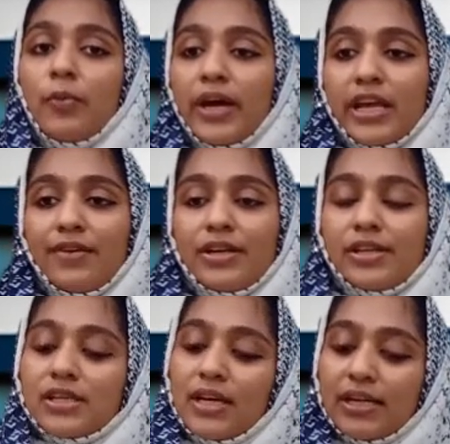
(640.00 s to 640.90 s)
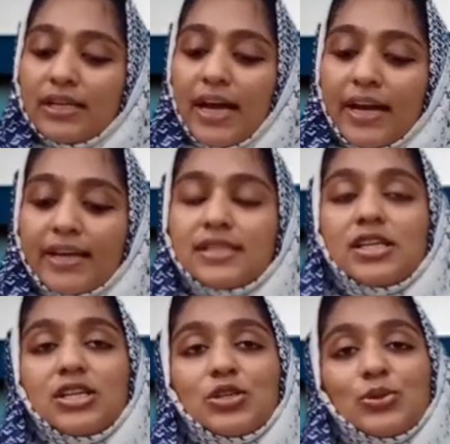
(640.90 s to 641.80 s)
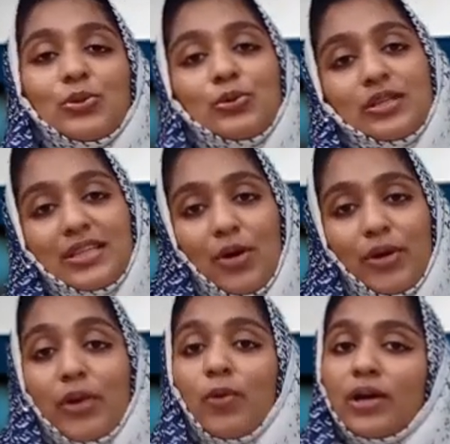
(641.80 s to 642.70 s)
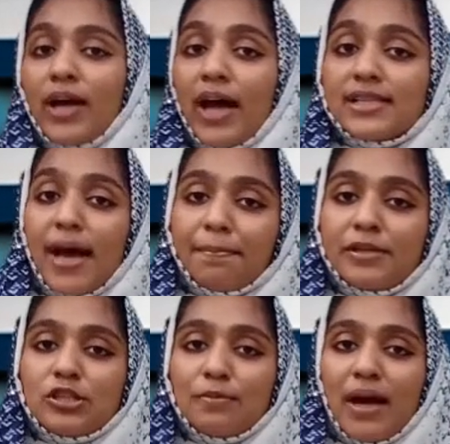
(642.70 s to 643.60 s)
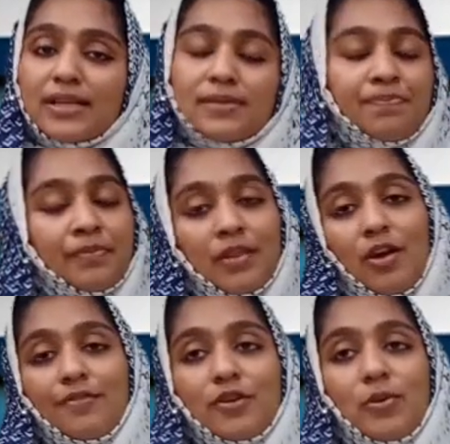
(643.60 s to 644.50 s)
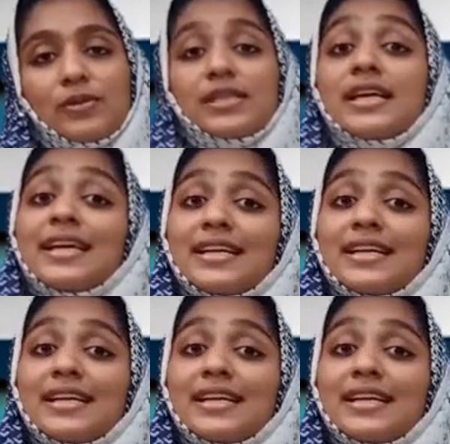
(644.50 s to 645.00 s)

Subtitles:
where he will reach direct to down. And what has happened to Max? Of course, he